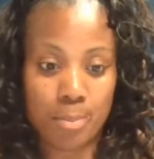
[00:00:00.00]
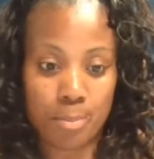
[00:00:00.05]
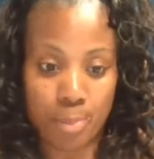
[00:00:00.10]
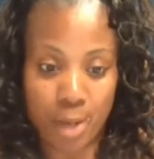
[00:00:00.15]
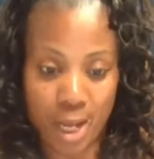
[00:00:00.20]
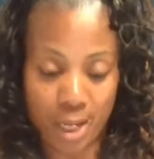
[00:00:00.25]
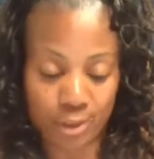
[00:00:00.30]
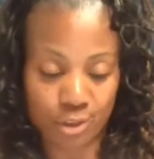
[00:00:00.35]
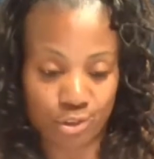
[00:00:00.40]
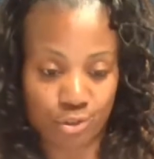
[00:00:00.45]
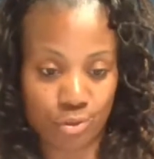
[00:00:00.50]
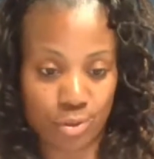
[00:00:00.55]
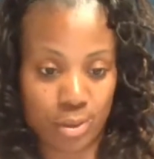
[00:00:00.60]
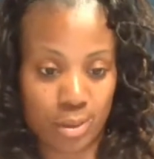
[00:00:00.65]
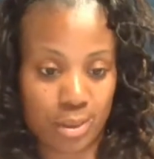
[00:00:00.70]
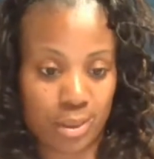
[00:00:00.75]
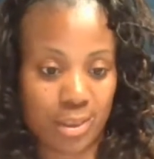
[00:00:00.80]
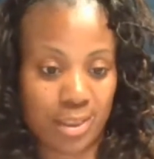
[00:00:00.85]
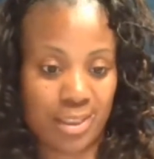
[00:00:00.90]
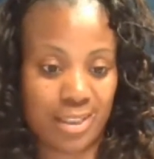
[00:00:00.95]
box
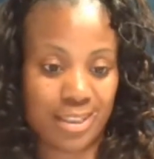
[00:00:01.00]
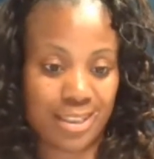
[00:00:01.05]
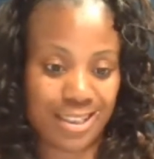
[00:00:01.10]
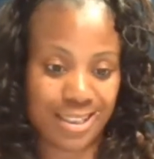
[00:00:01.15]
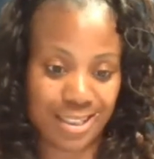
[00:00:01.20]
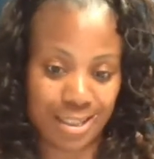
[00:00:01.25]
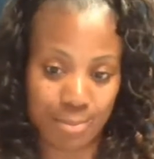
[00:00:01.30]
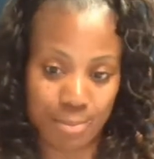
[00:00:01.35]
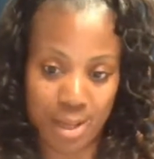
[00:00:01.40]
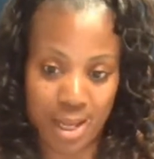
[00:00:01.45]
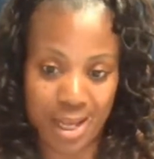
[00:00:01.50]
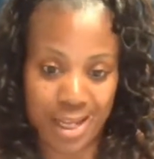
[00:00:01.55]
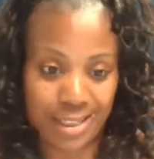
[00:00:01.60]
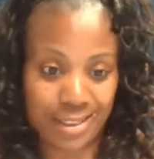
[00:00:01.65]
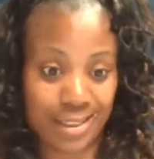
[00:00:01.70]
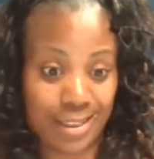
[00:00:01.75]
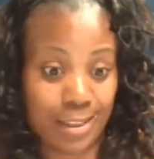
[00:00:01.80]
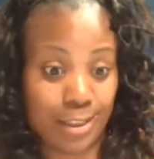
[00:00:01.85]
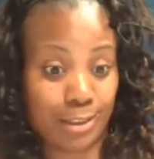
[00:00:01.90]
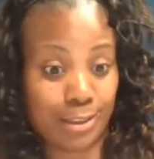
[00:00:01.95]
trucks, a semi,
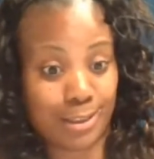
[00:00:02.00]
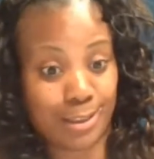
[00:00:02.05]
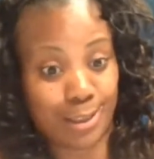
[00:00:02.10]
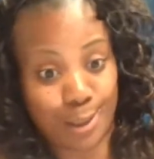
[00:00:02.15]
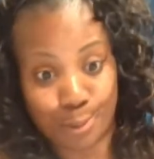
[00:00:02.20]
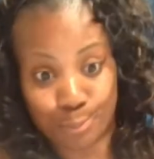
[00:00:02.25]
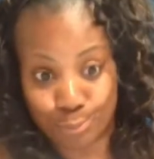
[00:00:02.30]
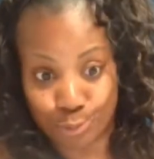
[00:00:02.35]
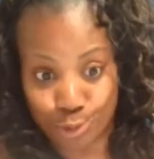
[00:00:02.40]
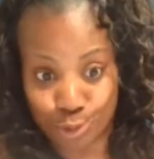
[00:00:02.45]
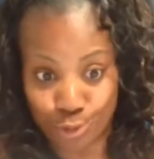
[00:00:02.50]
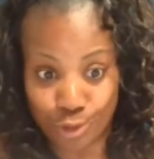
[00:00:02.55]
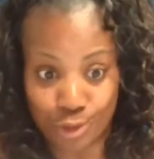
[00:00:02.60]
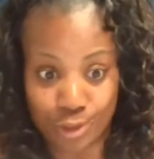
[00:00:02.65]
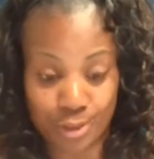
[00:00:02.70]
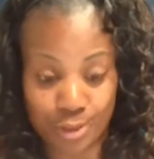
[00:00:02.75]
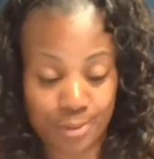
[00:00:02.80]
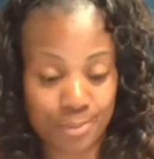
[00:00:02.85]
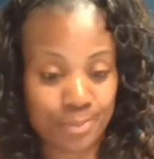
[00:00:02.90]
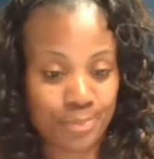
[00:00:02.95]
then a dump
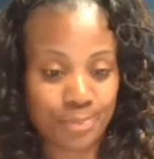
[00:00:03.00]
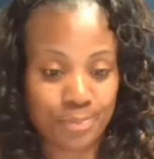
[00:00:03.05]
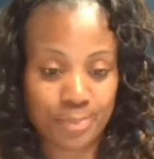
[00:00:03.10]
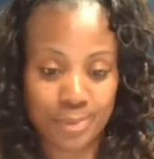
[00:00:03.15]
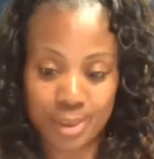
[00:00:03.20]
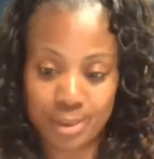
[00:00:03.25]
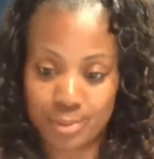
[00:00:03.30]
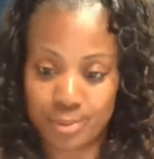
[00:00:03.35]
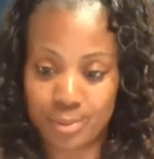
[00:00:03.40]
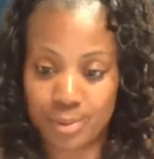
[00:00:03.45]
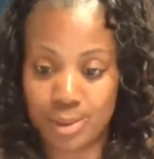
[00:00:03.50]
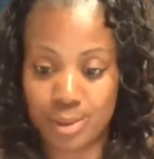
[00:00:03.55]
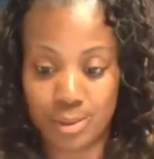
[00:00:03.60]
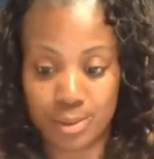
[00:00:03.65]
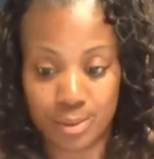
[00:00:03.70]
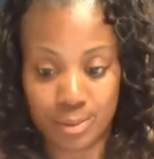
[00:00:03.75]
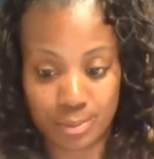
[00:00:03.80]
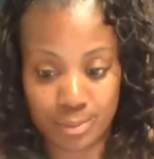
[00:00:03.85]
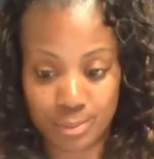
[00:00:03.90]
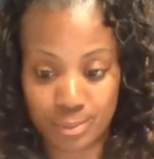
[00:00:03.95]
truck.
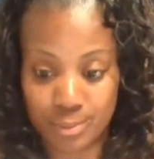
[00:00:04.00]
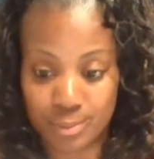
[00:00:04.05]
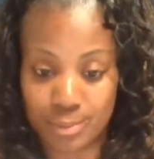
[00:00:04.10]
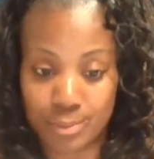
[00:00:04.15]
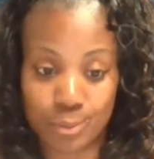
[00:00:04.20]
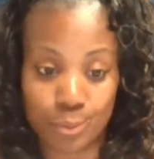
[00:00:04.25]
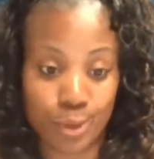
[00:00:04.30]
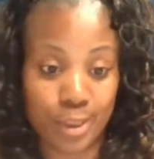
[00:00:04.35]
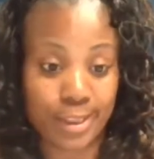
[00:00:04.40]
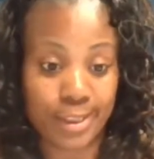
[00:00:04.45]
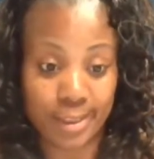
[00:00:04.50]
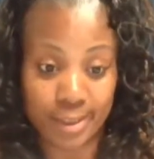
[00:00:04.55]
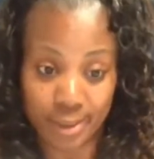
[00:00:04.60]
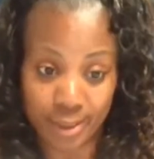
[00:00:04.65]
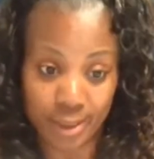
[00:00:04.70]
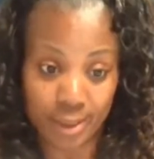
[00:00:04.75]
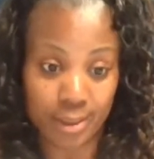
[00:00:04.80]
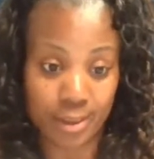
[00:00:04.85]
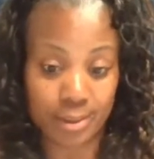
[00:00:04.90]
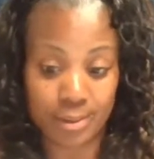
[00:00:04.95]
Look, we can
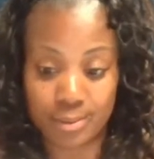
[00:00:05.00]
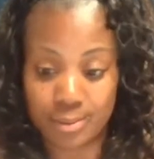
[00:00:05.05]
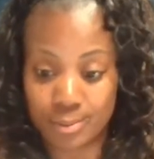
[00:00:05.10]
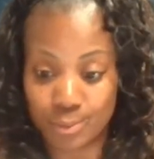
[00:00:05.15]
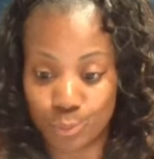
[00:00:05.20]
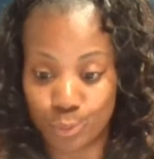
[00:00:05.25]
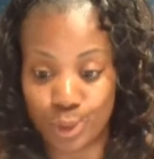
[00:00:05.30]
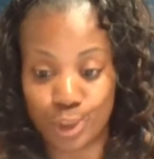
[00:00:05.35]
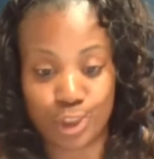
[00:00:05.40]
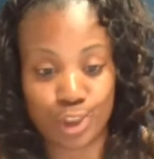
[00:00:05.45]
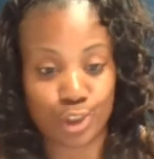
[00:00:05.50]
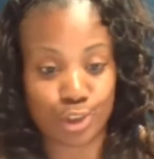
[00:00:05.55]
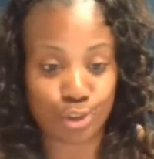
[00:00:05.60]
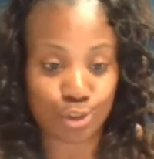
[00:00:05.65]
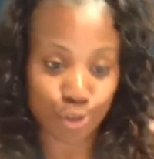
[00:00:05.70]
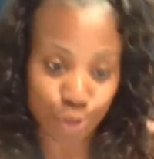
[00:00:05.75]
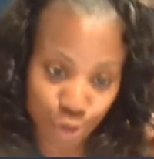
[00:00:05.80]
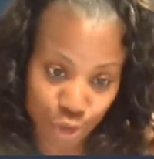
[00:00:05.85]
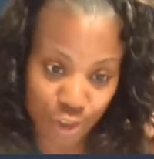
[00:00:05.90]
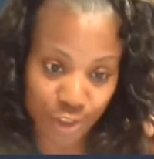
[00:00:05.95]
get it. We just
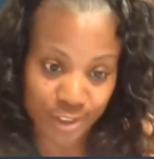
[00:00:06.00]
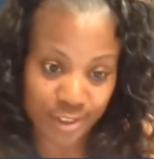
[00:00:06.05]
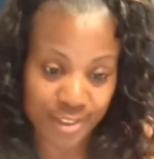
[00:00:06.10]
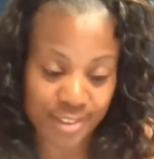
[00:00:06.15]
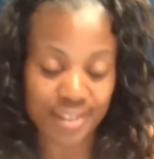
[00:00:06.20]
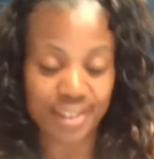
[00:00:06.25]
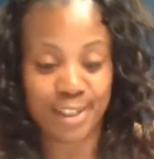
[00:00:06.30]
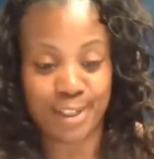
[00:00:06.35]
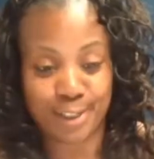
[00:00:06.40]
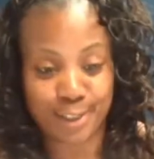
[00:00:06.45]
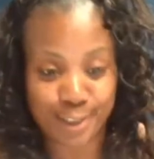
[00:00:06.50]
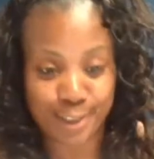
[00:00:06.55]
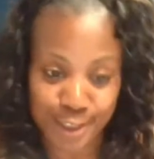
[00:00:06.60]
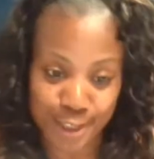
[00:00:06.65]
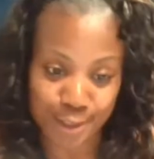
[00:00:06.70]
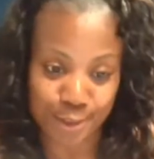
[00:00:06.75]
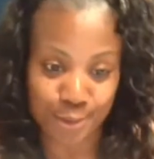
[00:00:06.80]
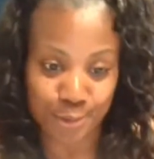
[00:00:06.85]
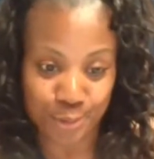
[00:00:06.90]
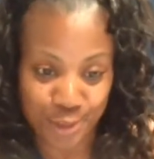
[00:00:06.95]
trucks,
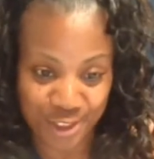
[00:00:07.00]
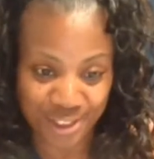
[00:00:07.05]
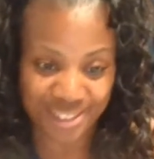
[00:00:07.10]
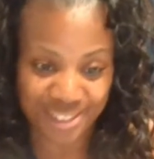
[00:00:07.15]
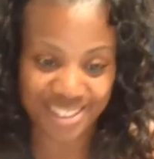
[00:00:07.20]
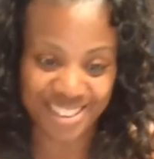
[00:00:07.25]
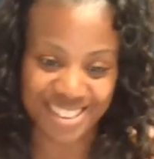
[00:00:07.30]
etc.